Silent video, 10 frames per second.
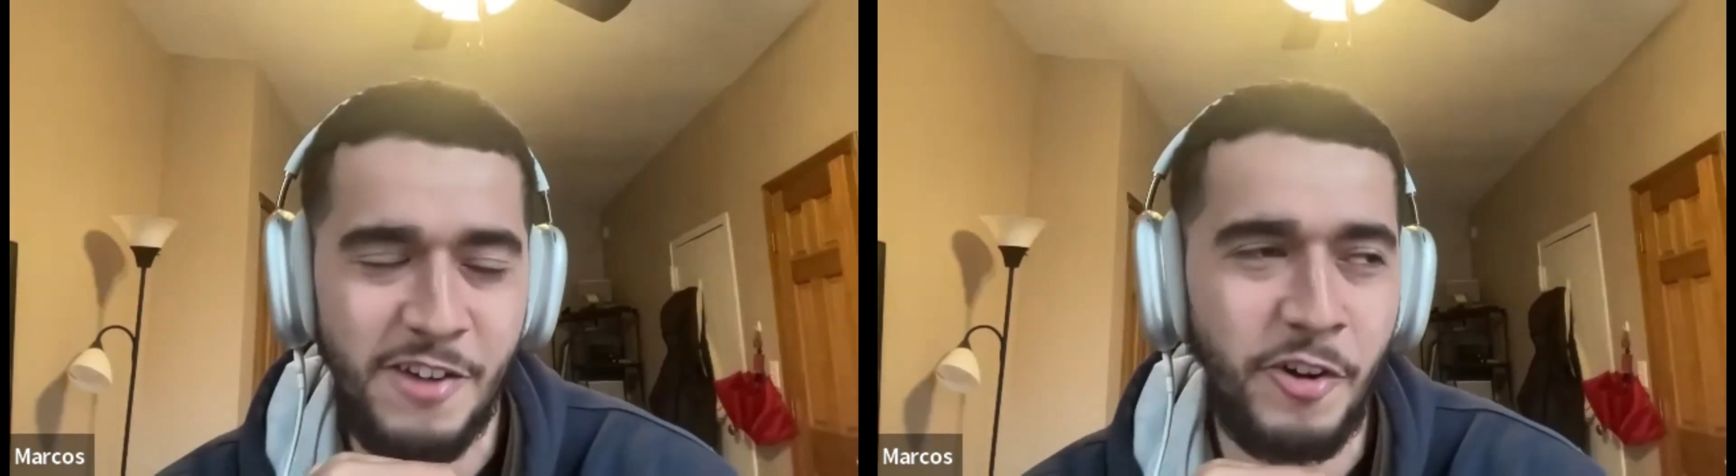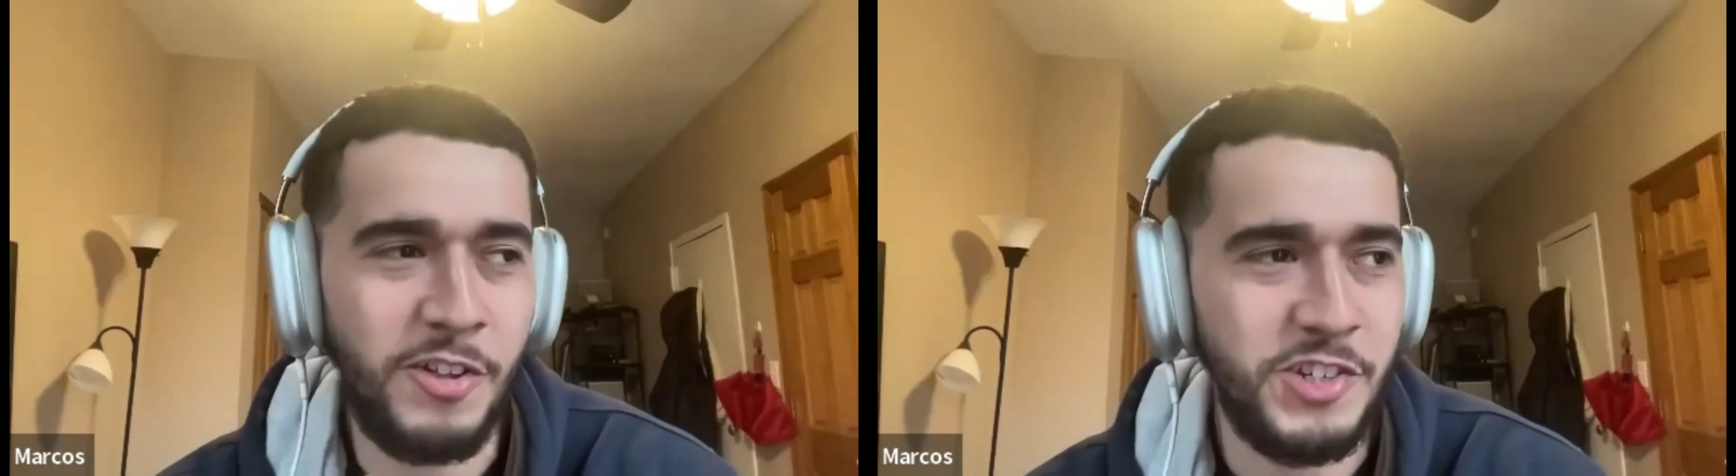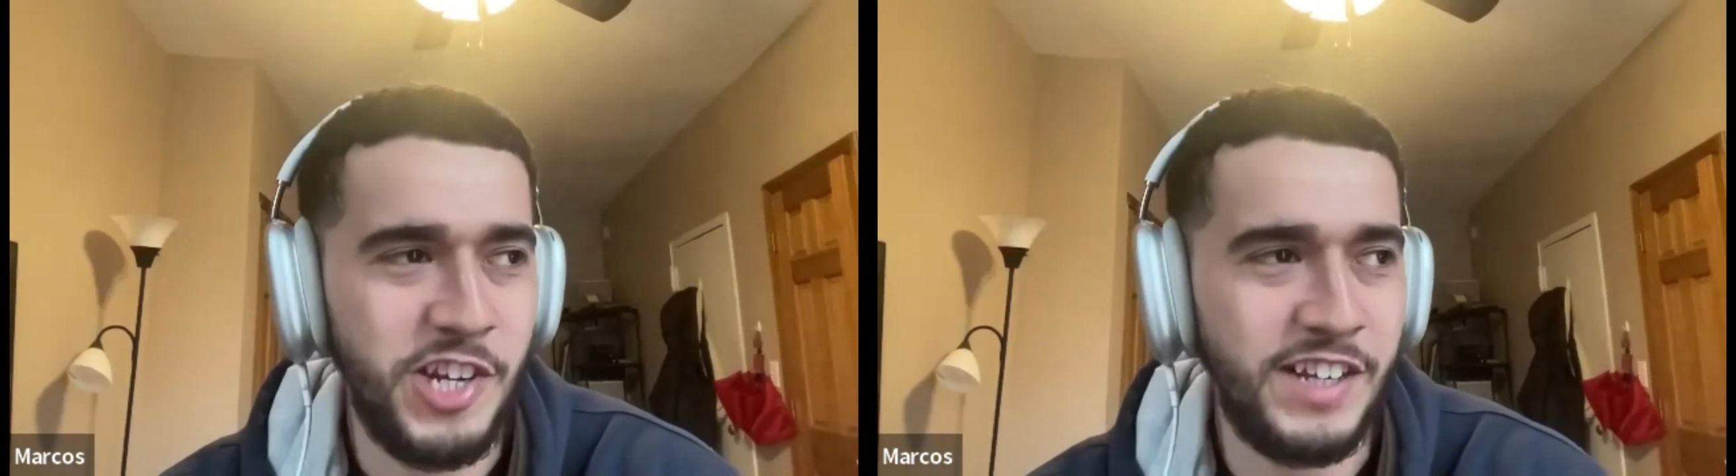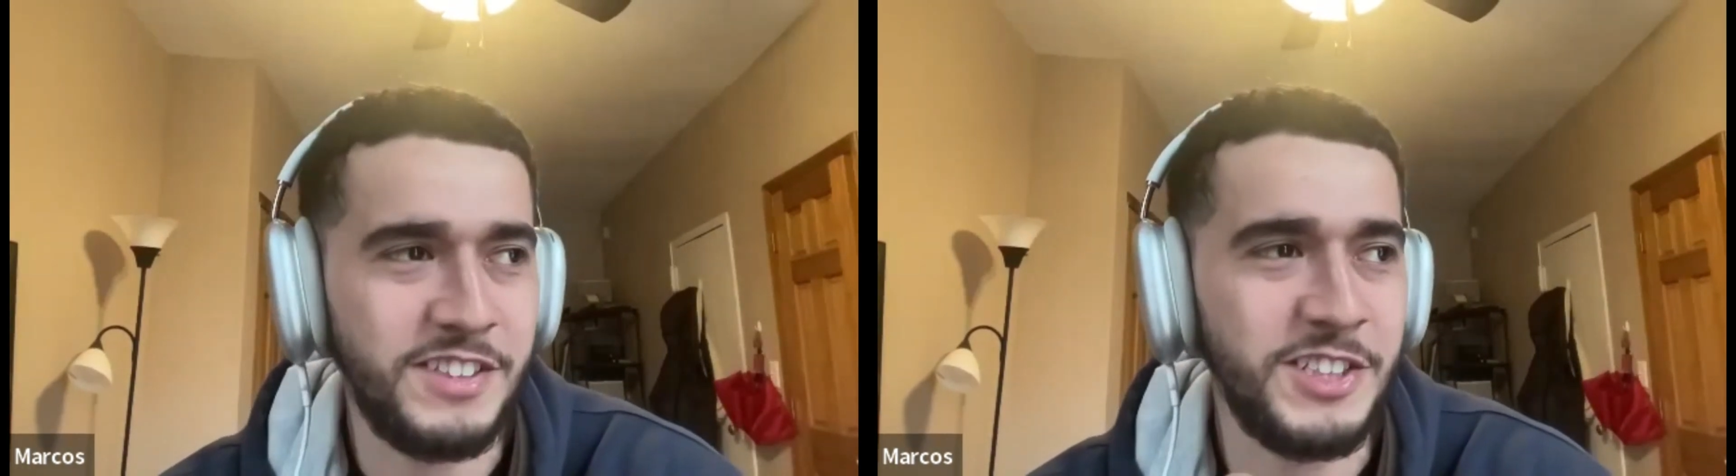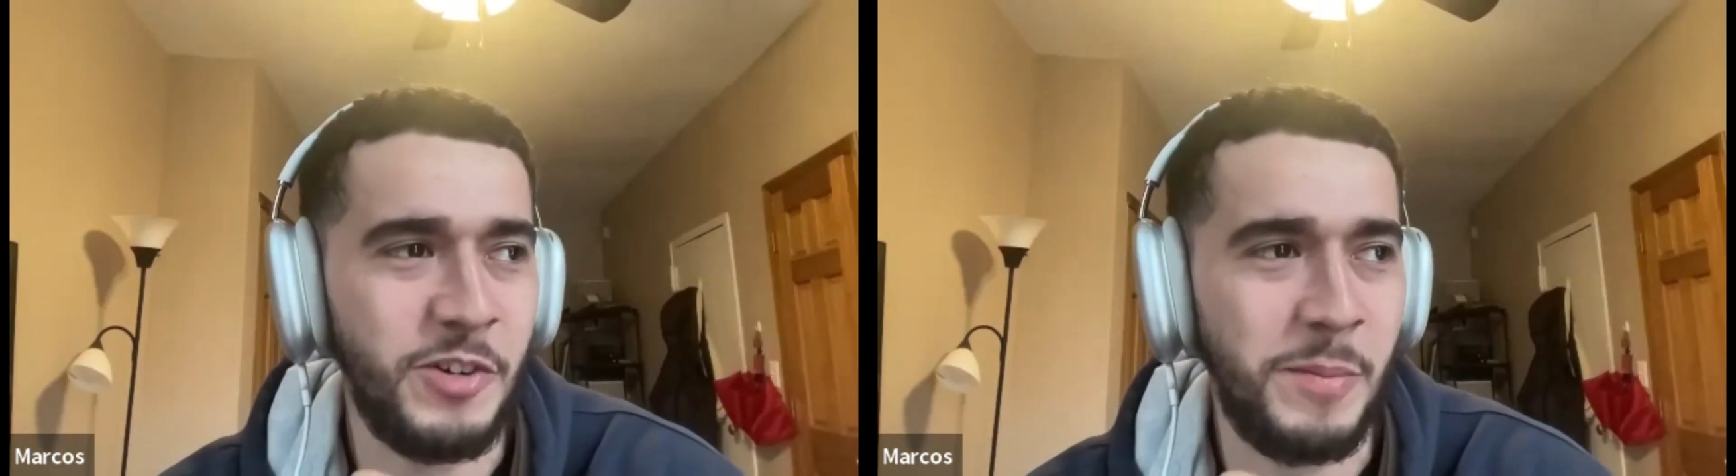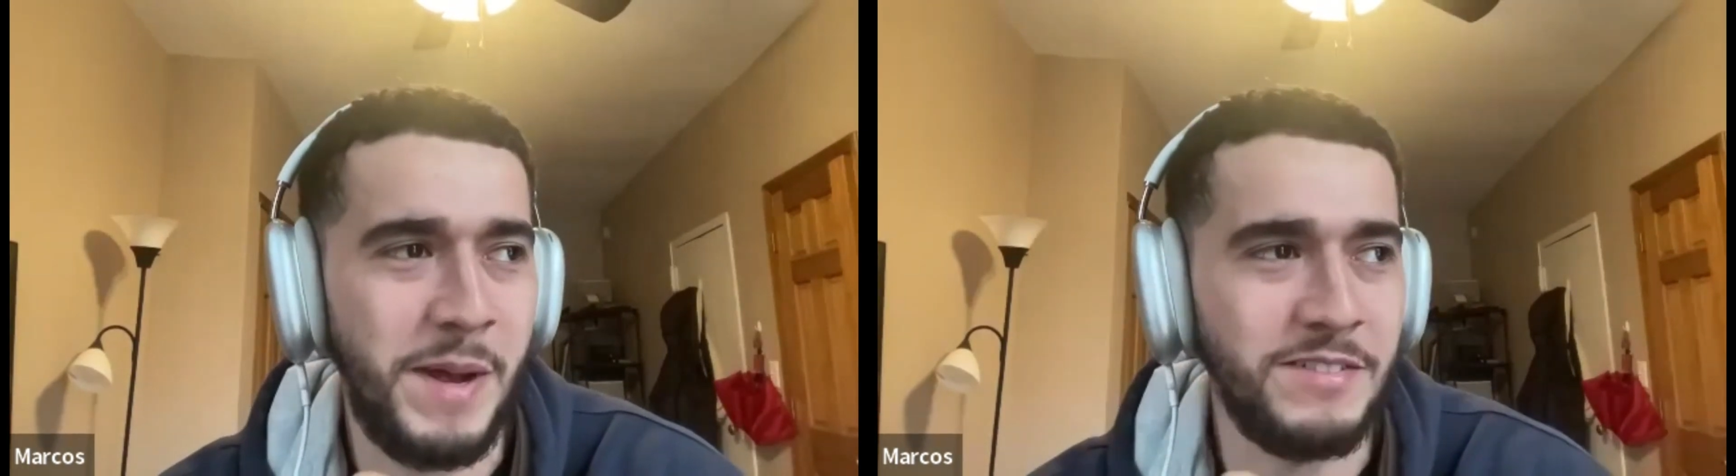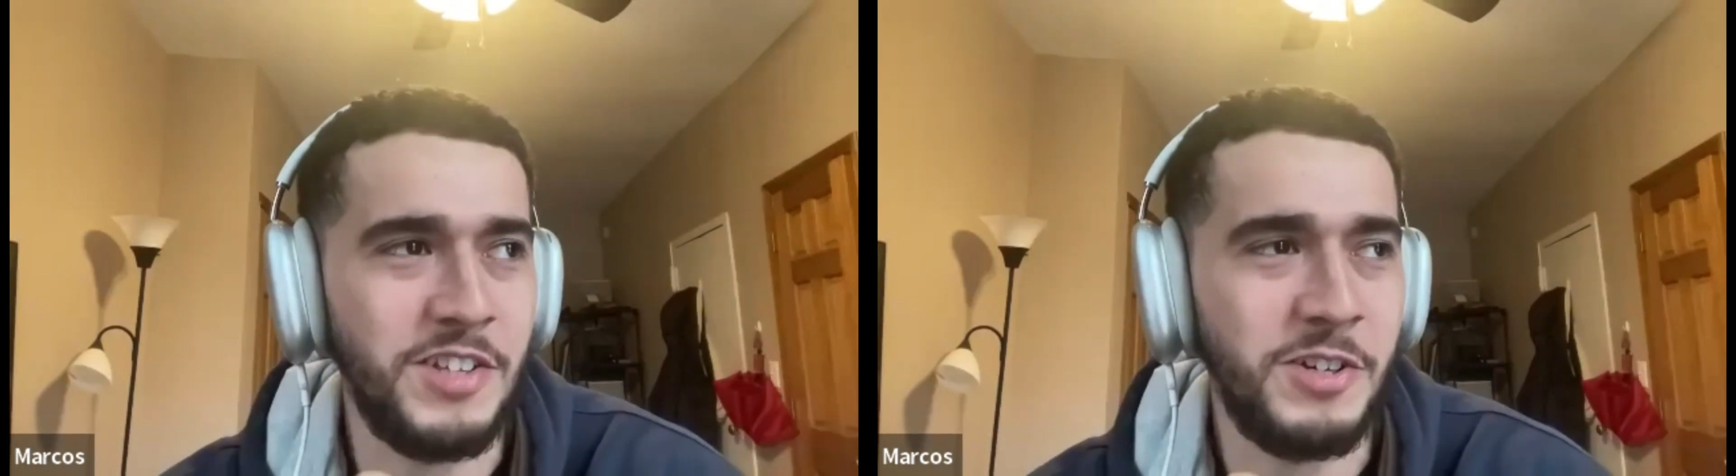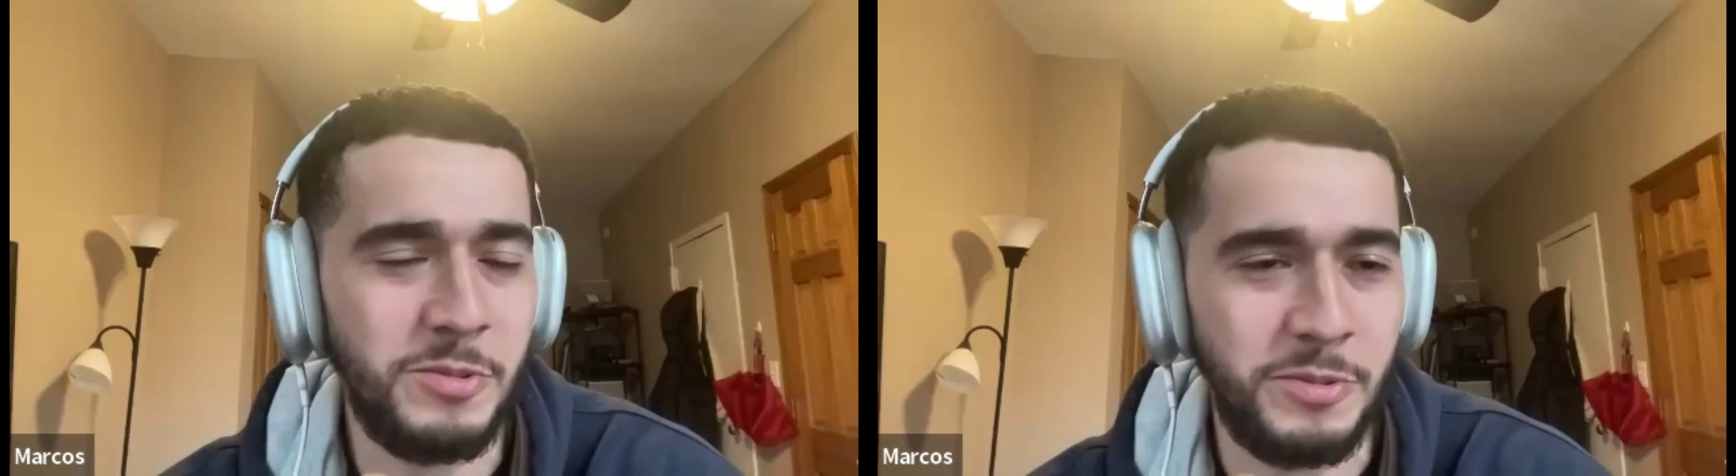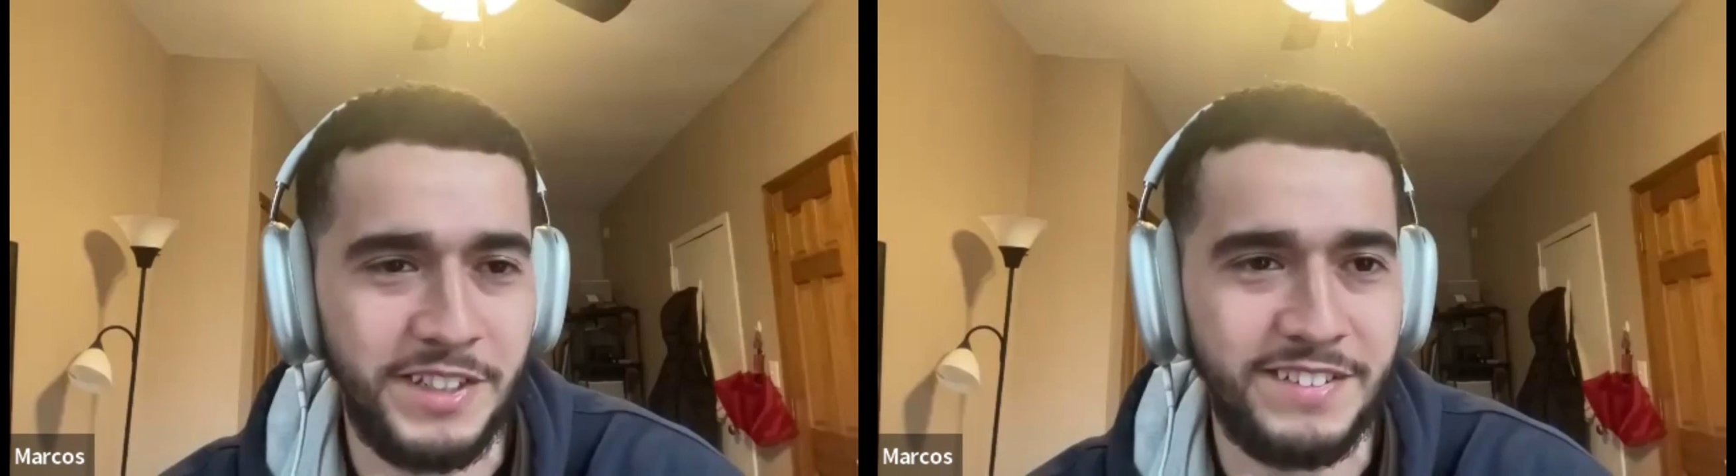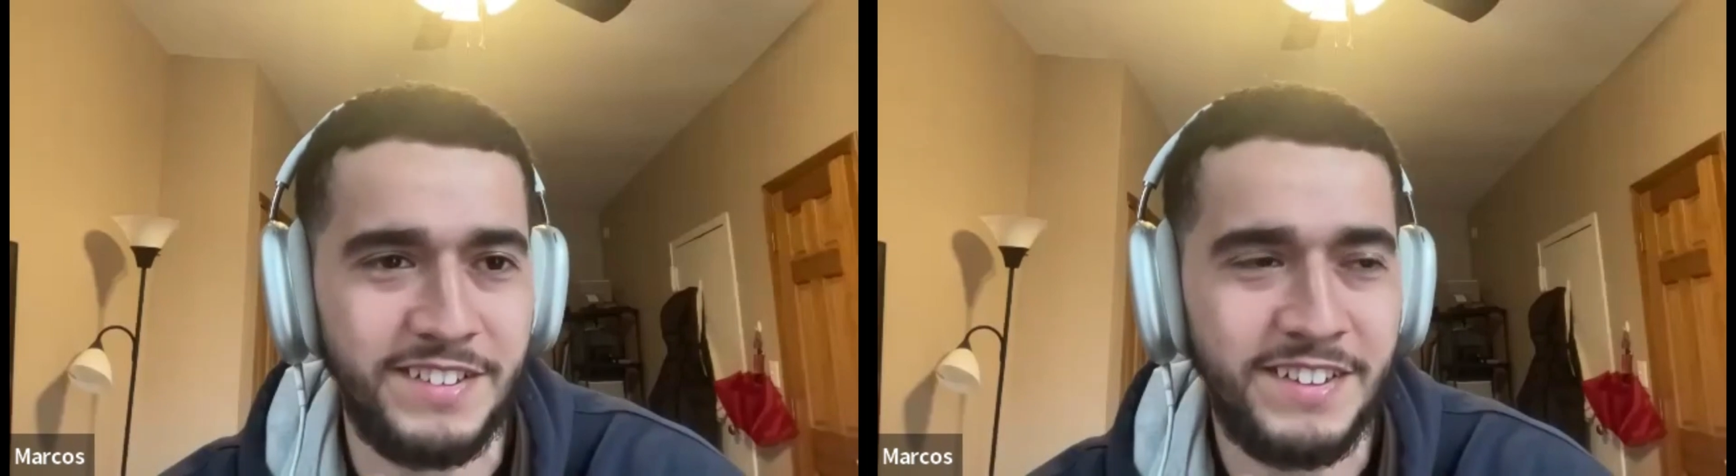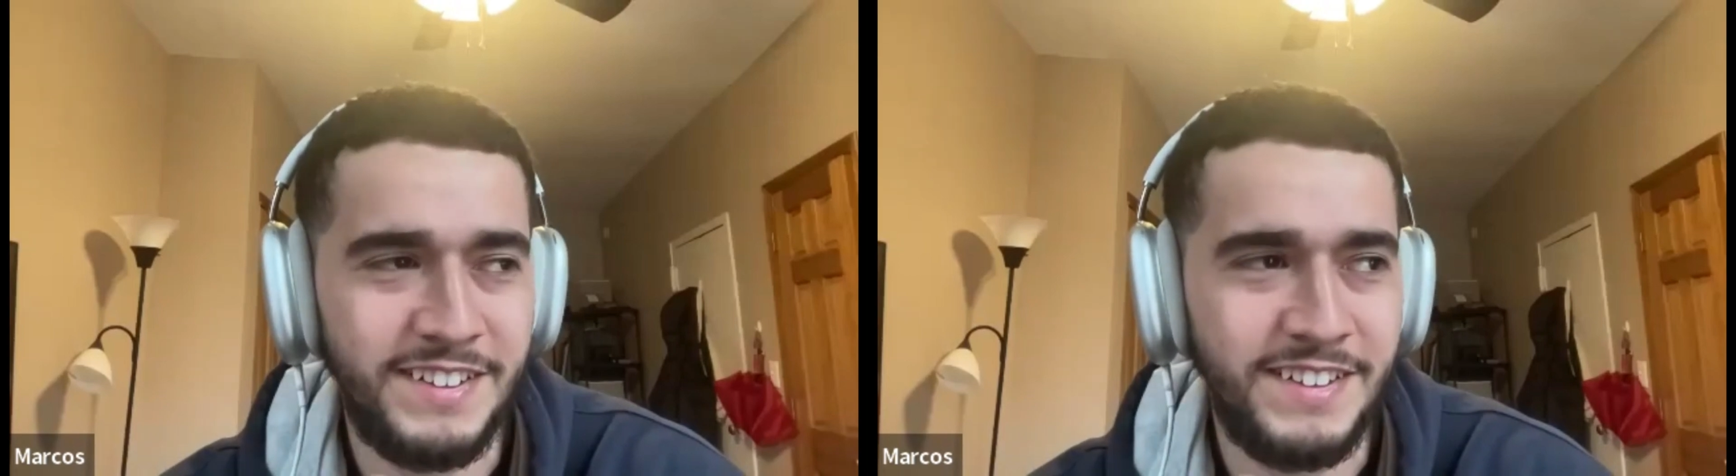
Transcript: I followed the checklist for about 2 weeks.